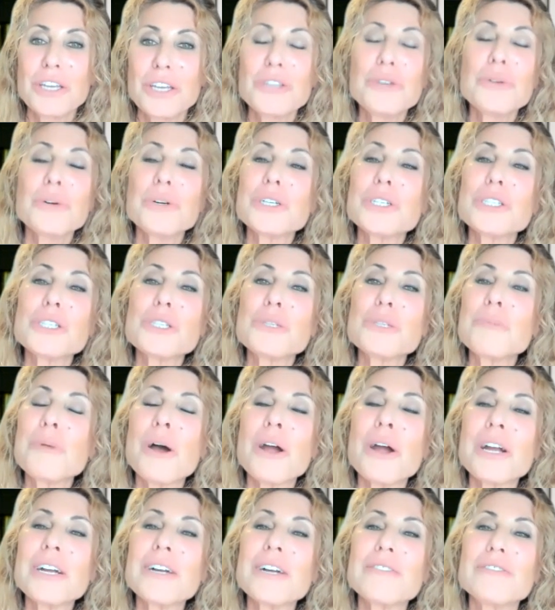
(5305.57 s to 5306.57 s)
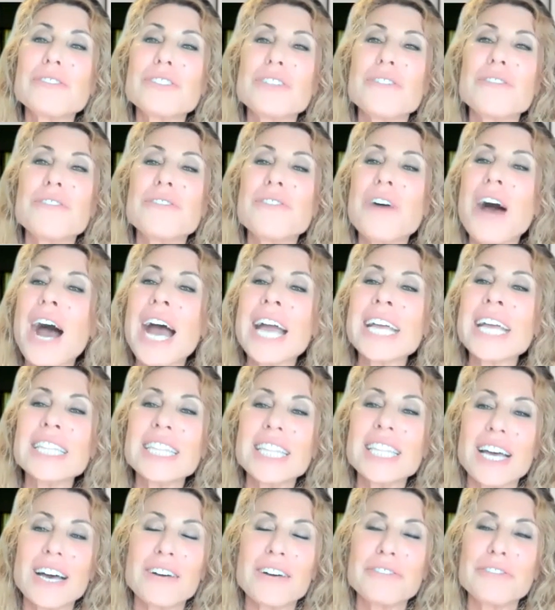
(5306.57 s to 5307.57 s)
You are a spark of divine
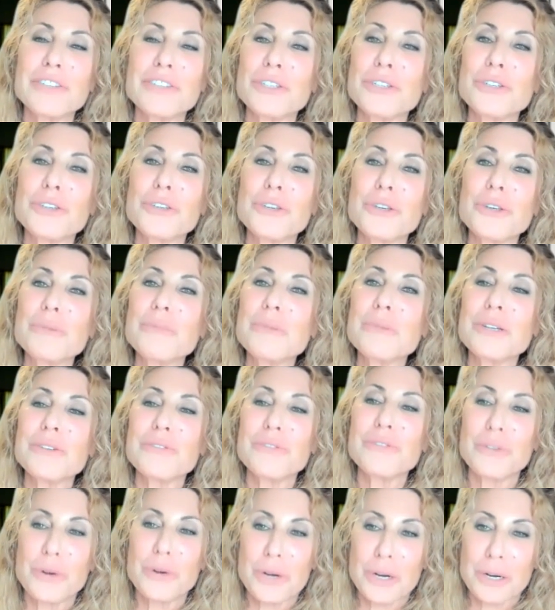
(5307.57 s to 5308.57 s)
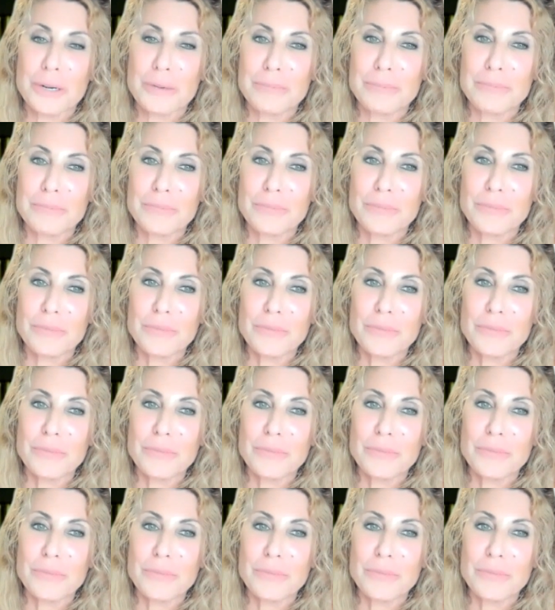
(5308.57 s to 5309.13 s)
love in human form.